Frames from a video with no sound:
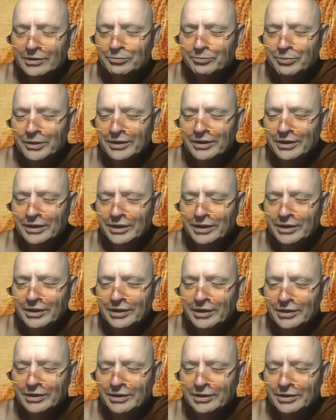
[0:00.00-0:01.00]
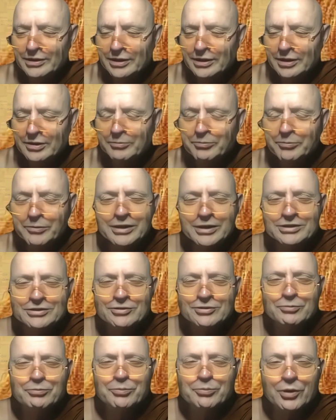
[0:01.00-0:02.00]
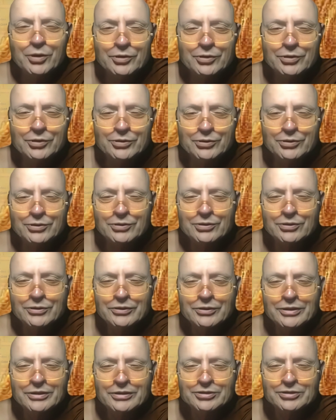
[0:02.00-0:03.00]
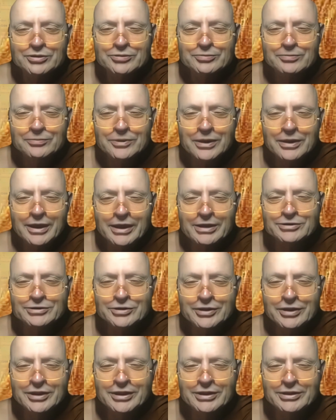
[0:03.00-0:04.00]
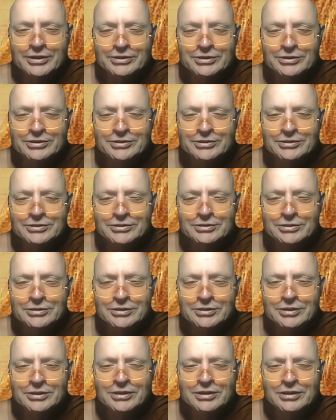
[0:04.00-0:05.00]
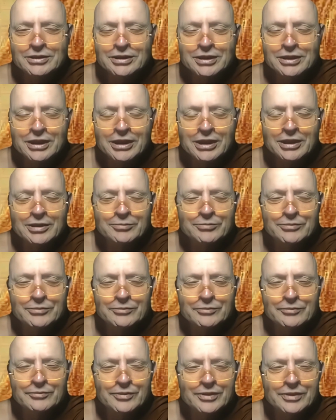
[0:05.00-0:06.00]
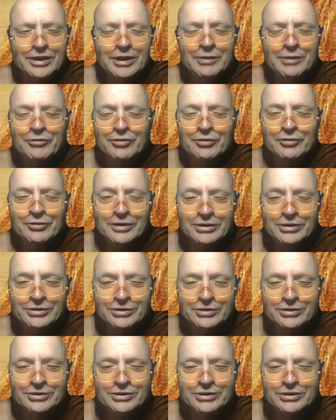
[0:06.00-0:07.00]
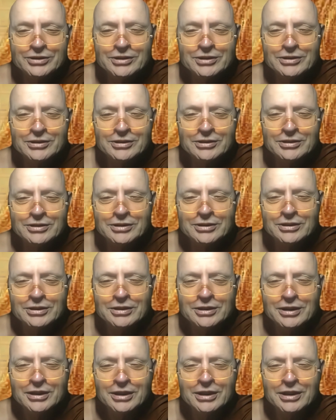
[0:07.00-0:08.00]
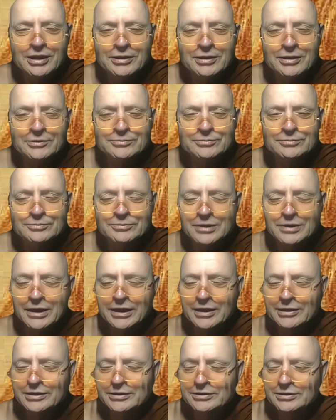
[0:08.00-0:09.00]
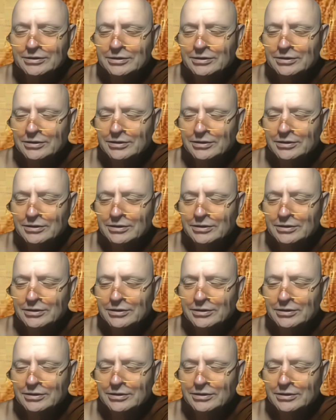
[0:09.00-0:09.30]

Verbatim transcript: but the my sort of moral education um, came through literature um, and